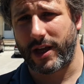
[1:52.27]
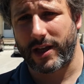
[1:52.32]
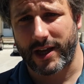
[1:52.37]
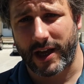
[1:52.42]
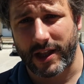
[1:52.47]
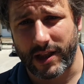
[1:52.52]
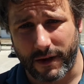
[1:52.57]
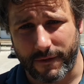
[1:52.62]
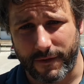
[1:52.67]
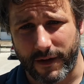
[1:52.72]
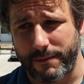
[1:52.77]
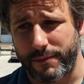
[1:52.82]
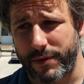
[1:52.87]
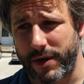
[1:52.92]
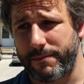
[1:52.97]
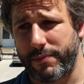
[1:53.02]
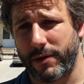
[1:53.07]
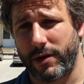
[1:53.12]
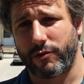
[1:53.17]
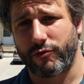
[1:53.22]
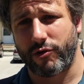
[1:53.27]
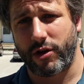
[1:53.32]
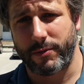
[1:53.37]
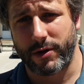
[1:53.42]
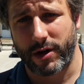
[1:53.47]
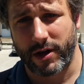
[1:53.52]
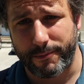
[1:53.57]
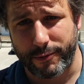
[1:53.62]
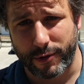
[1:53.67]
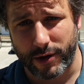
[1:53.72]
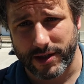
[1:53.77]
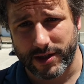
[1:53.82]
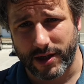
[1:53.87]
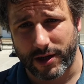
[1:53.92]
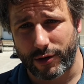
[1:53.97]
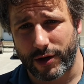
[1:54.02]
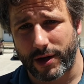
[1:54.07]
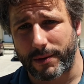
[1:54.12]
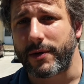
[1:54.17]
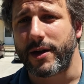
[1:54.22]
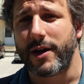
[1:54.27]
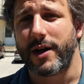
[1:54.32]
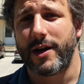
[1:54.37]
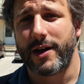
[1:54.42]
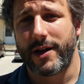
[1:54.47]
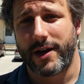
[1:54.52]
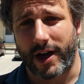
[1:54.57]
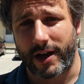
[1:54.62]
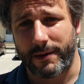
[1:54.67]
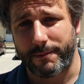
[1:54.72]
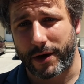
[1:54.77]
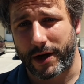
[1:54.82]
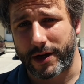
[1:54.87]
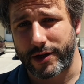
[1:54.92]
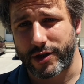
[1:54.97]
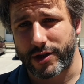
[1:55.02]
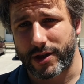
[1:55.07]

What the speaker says: identify people, criminally prosecute them, and punish